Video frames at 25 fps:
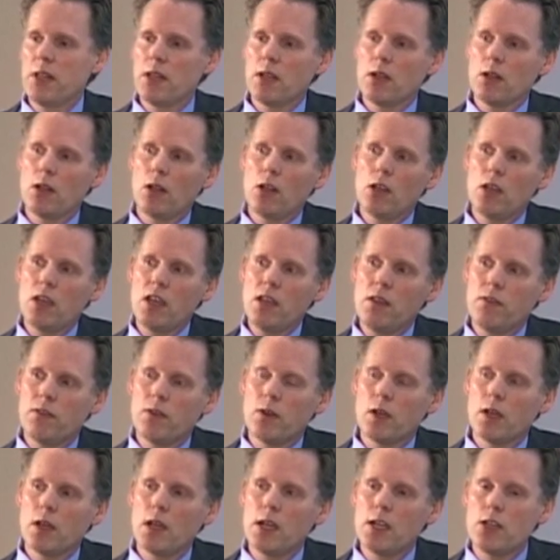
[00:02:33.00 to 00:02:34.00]
they're looking
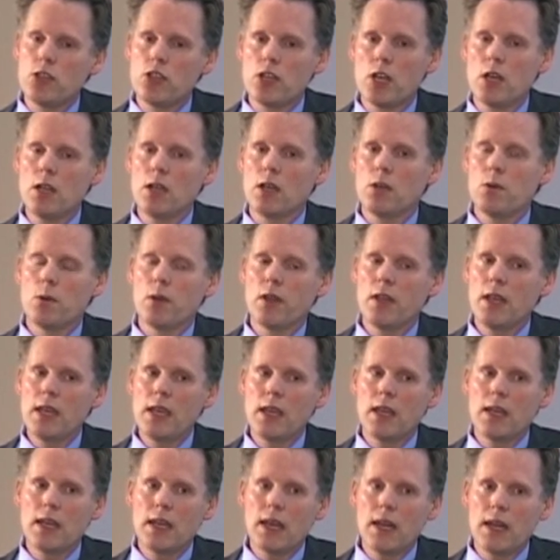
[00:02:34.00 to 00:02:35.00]
for a chunk where they
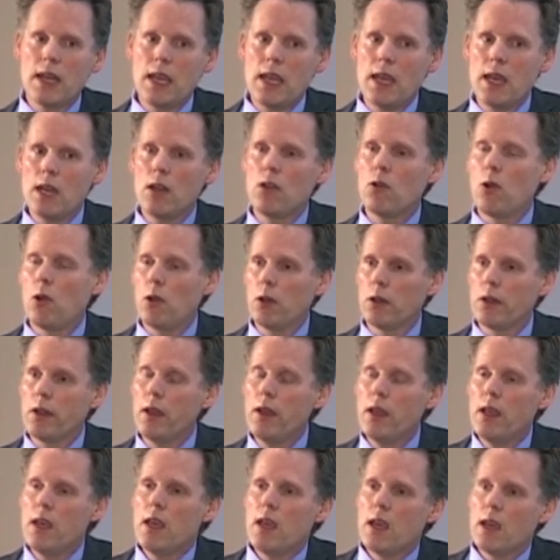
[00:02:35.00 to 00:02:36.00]
can get a handhold?
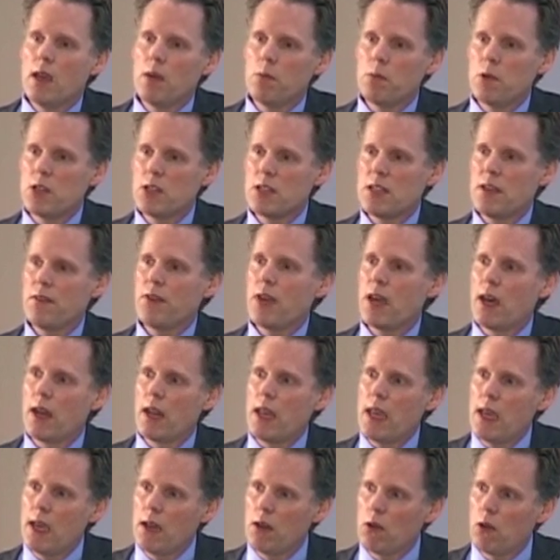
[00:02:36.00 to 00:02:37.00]
And once they've got a
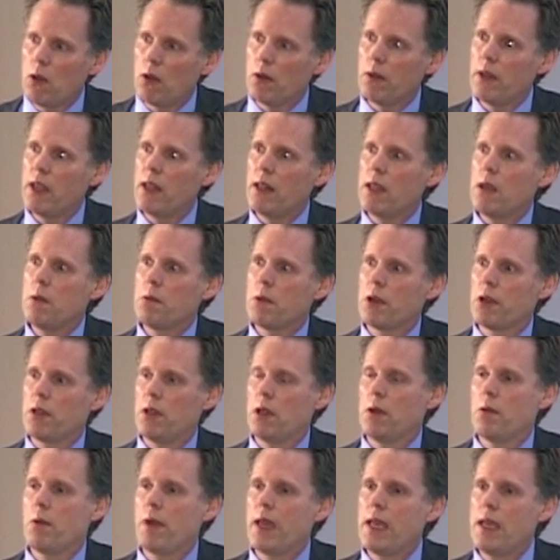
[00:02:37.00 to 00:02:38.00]
handhold, then they work
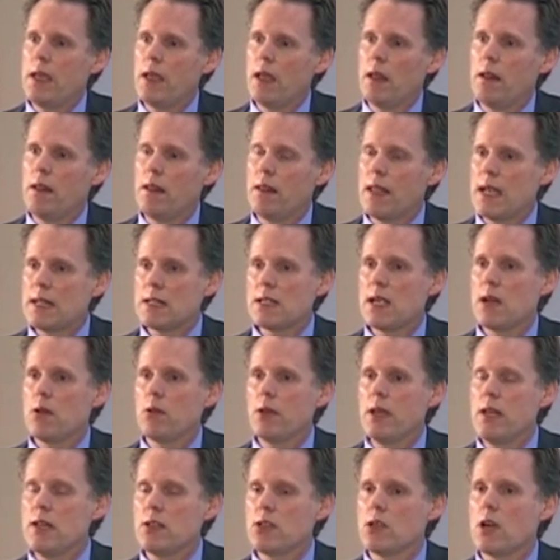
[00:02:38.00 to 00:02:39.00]
their way in. That's how
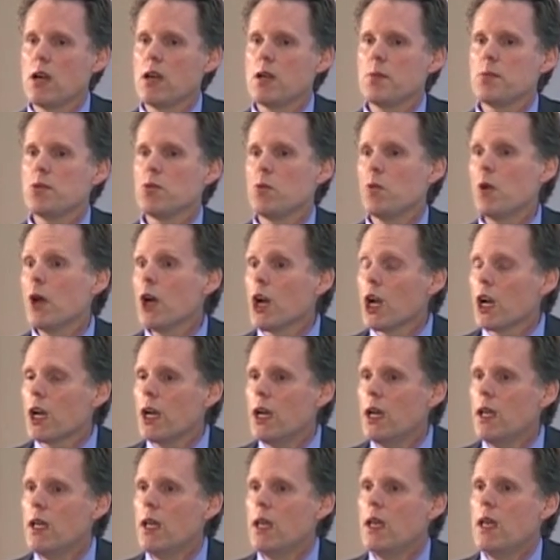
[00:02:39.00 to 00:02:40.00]
lean startups
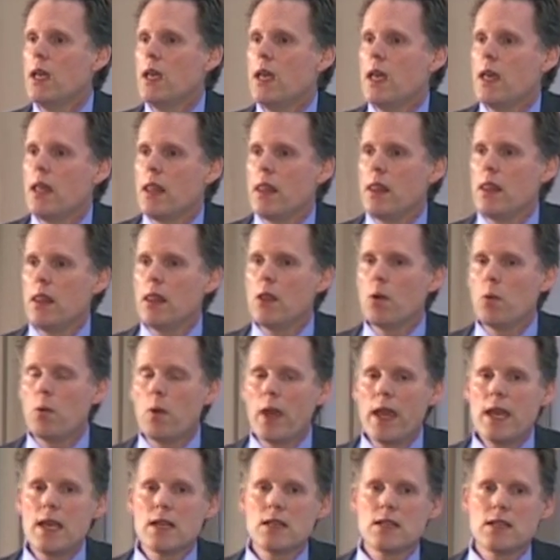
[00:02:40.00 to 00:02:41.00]
work. The
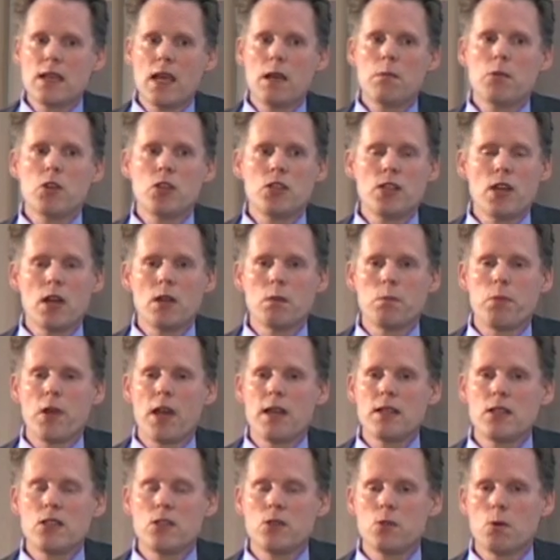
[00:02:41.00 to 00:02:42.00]
way established
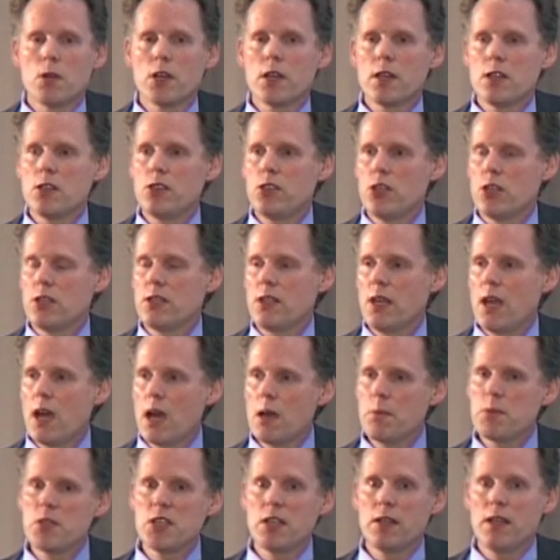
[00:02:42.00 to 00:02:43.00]
enterprises work is just the
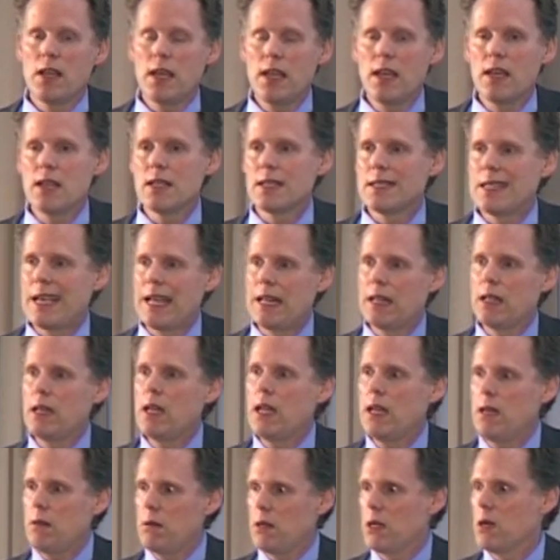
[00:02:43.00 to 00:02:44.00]
opposite. They
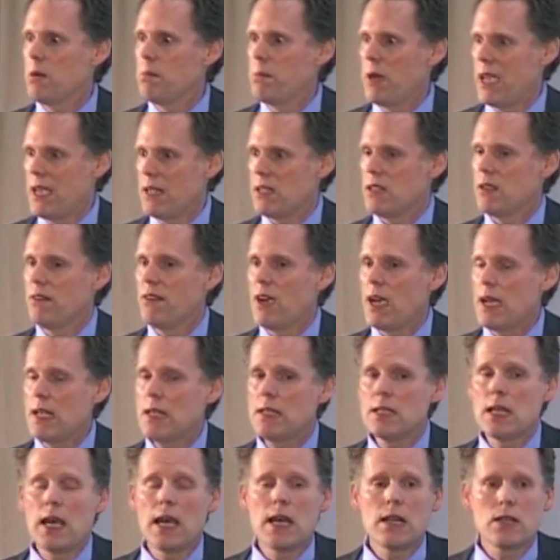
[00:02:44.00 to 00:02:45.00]
consolidate their base of
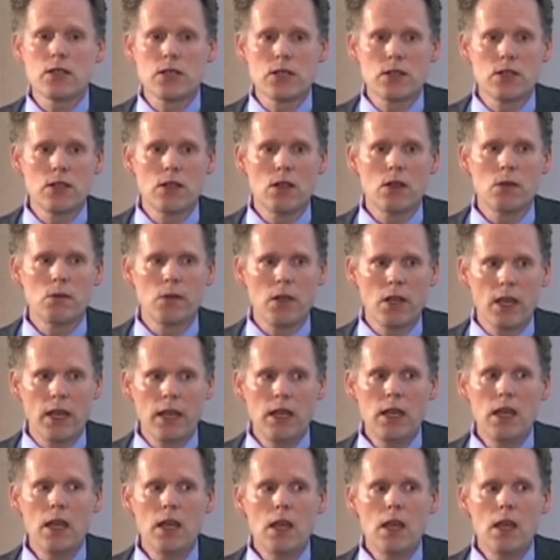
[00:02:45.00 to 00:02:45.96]
assets, okay?